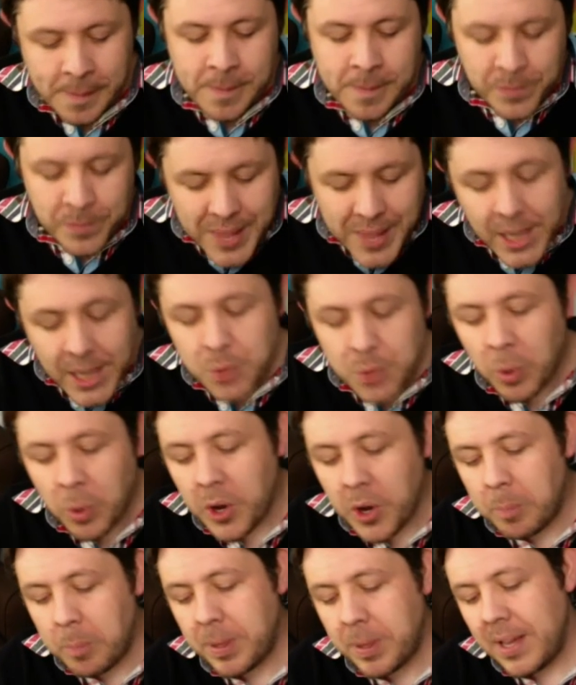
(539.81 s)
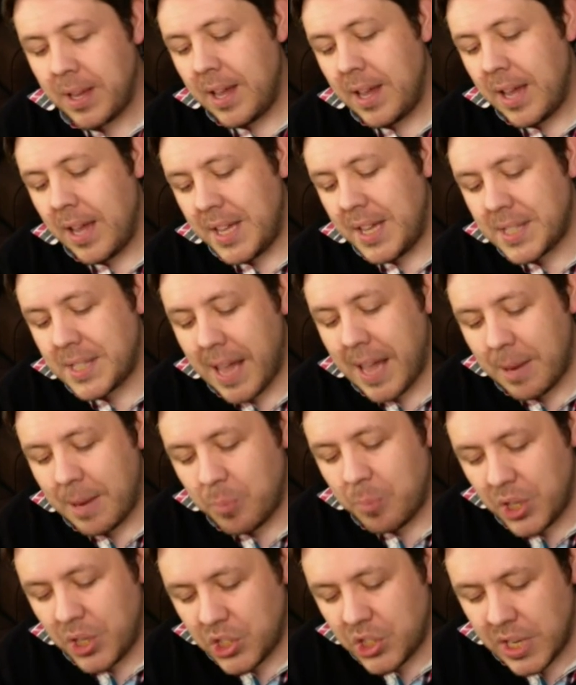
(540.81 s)
Next one up is a game
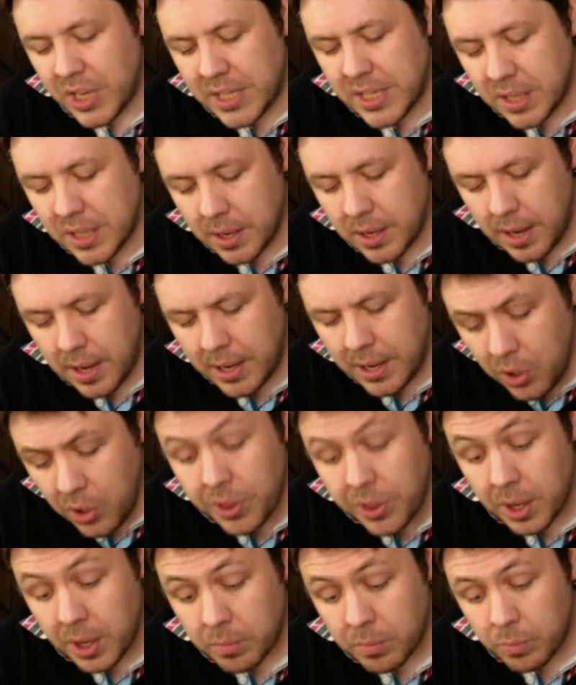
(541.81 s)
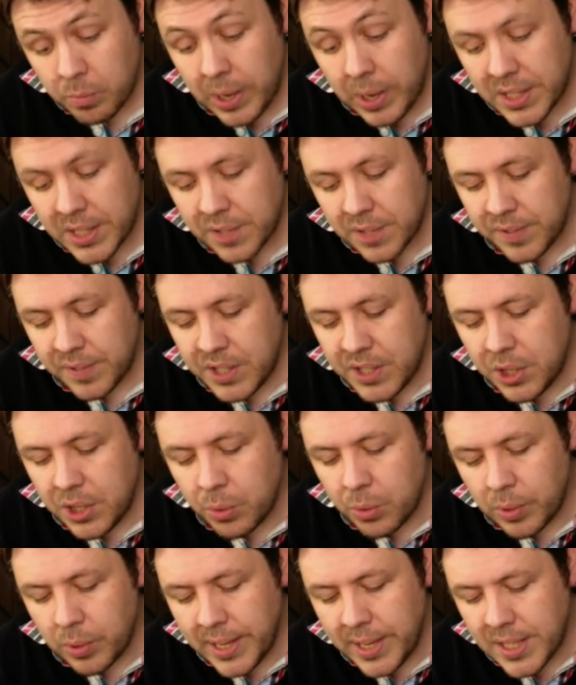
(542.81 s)
which is another relatively new
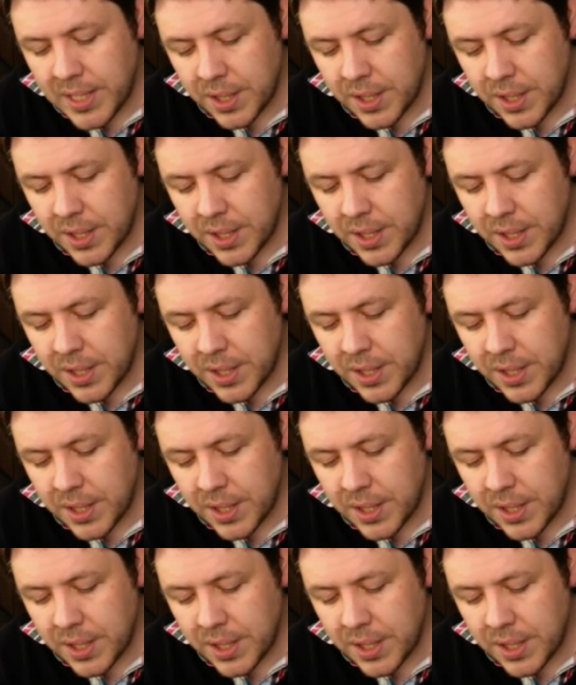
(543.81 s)
release.